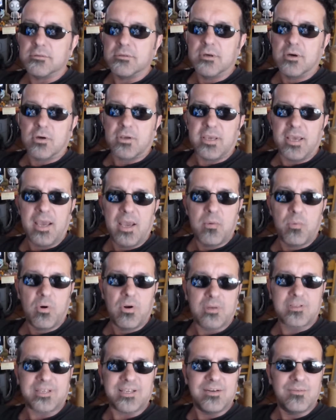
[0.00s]
Okay,
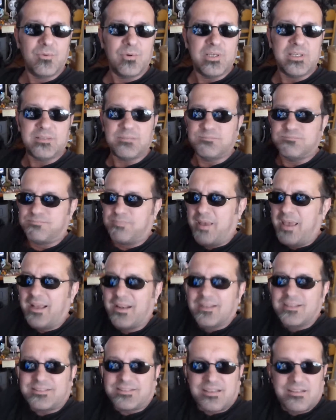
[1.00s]
well, can we
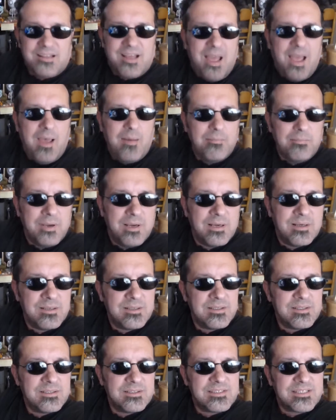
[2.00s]
mail it to them?
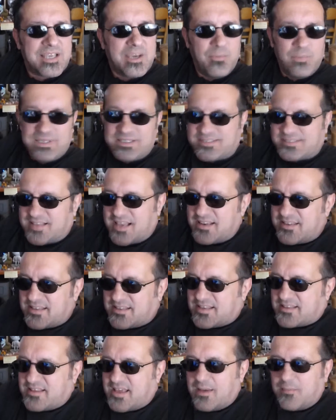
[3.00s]
Can we send
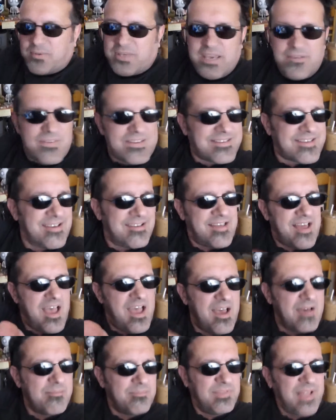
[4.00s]
it to them? Give it to
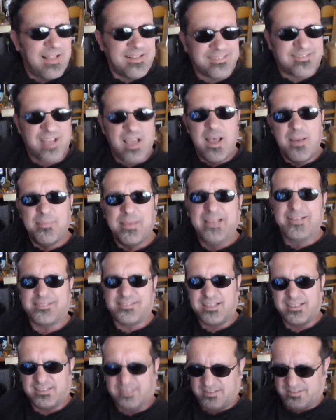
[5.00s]
them. Let them
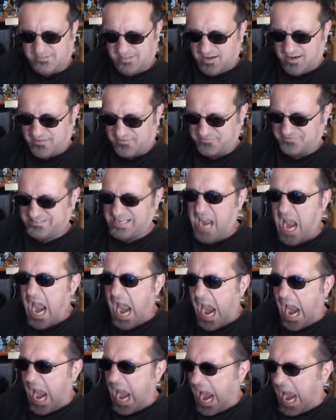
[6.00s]
eat this stuff.
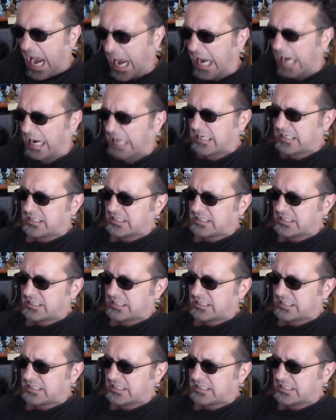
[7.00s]
Yeah.